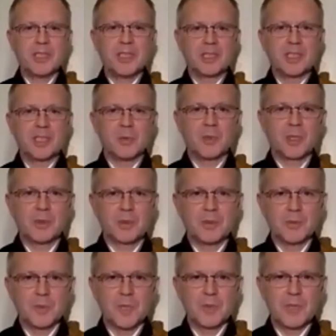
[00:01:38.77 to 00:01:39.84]
I say, what
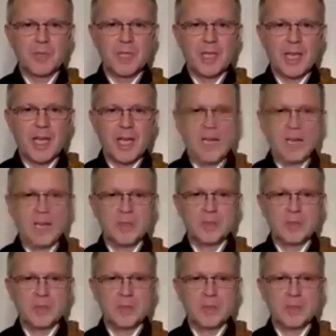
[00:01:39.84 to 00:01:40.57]
what really happened?